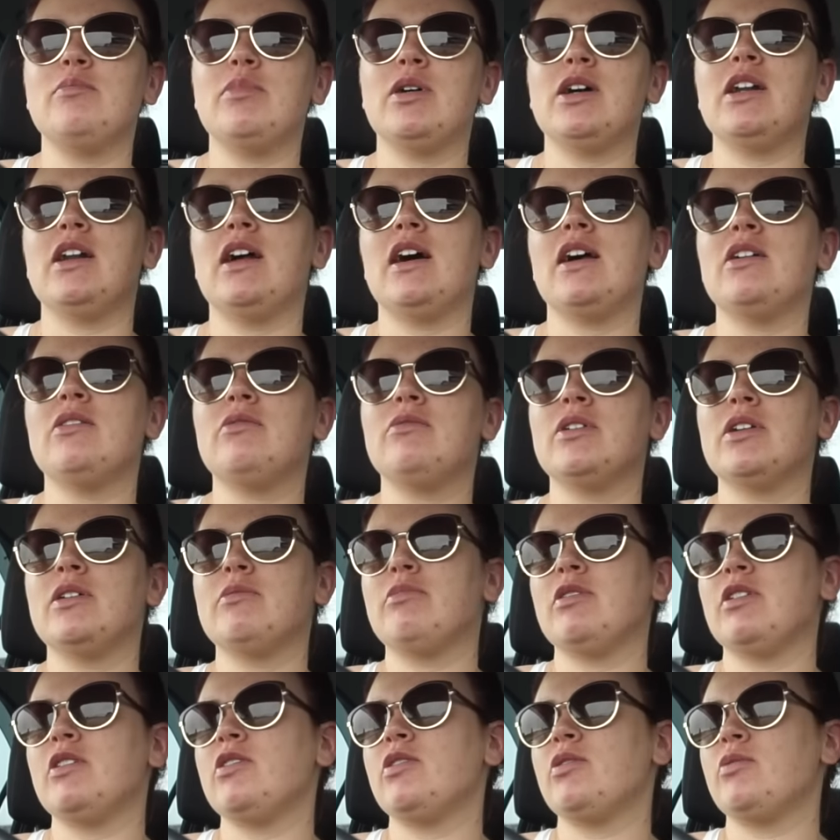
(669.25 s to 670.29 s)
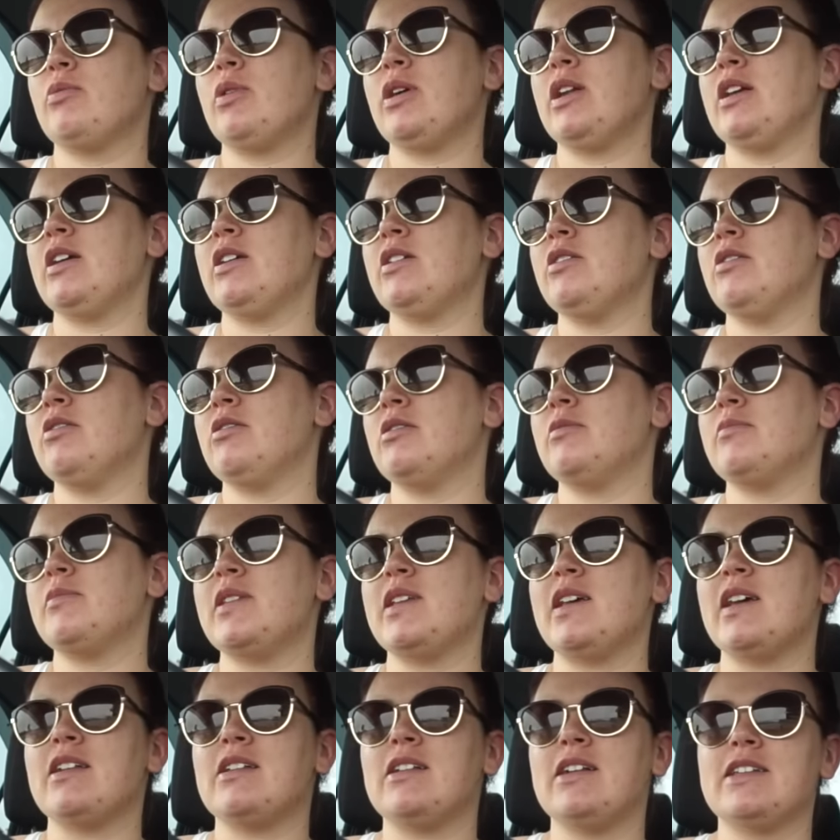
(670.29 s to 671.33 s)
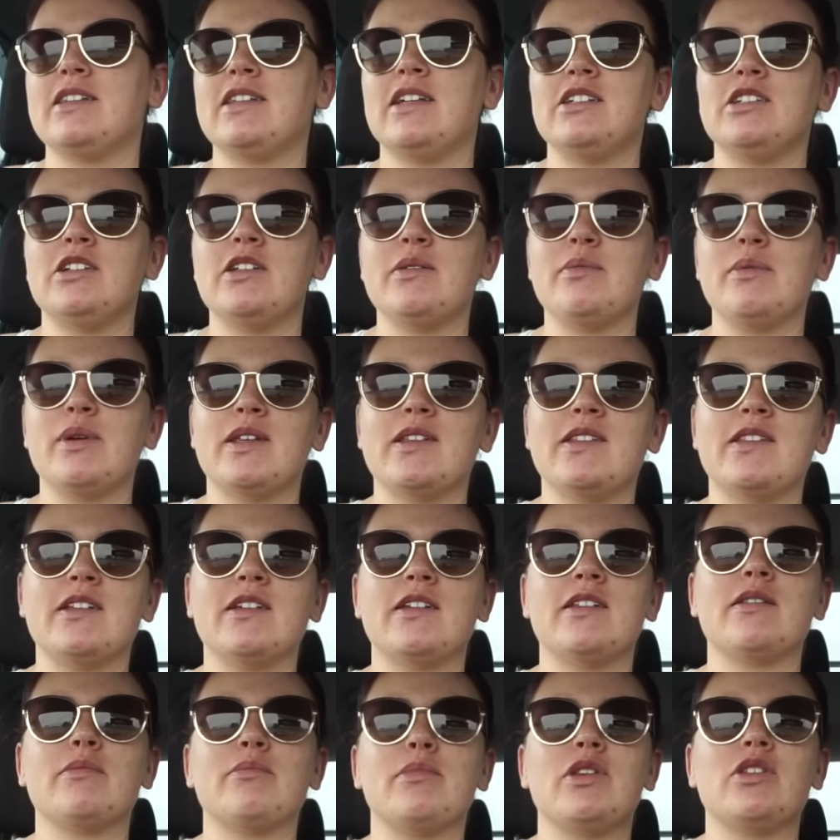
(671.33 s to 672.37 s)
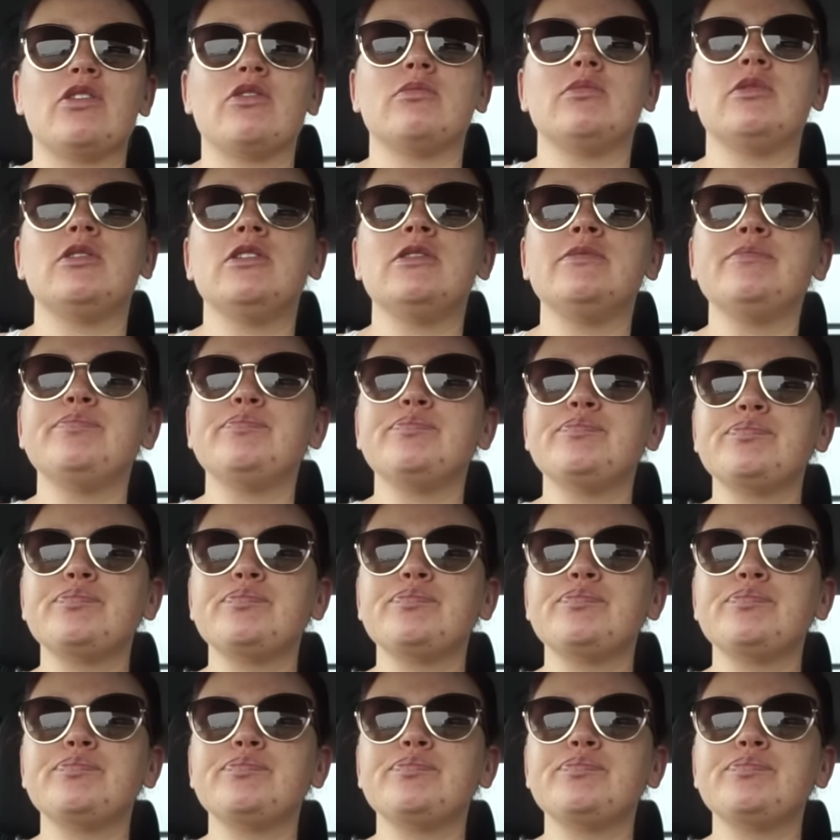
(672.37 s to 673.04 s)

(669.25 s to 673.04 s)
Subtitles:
but I don't want to be sweating, you know what I'm saying? Like, that just makes things miserable.